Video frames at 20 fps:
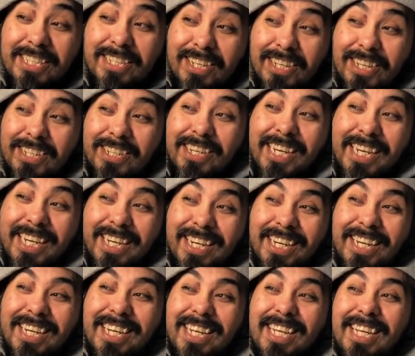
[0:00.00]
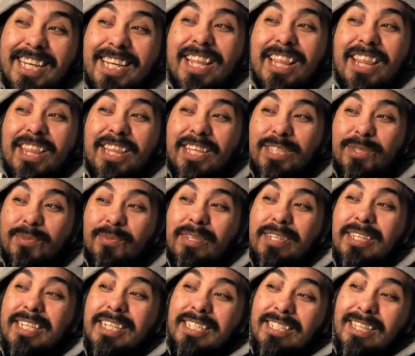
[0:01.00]
color here this
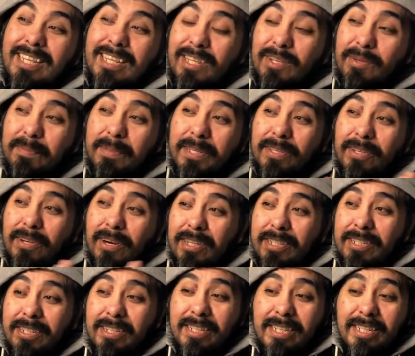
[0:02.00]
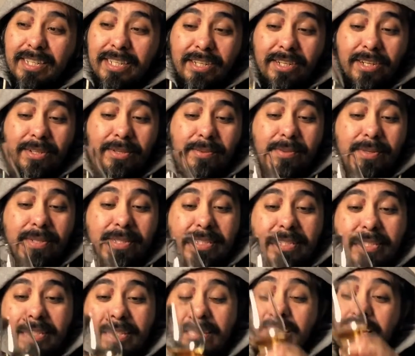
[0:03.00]
one is a little bit darker than the other
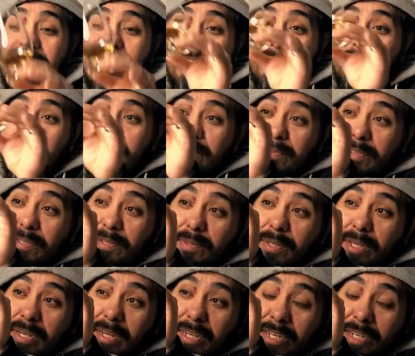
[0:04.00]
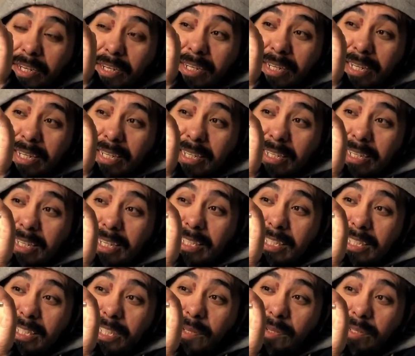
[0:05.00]
ones that I've reviewed earlier it's
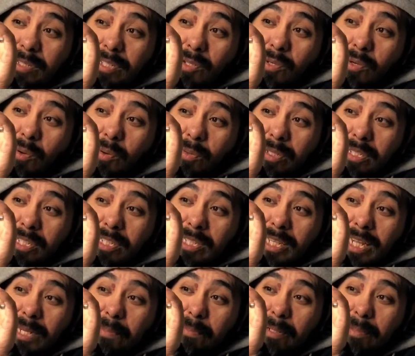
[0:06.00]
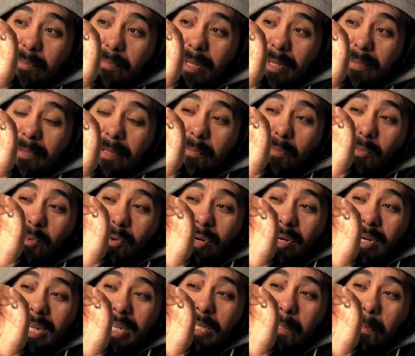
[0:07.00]
still on the goldish side but maybe
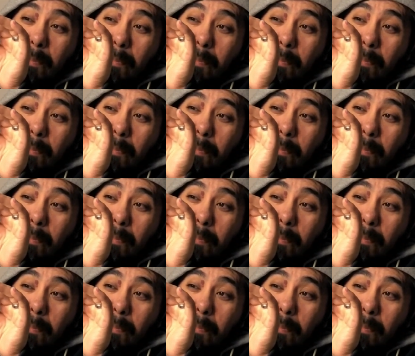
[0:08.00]
more like a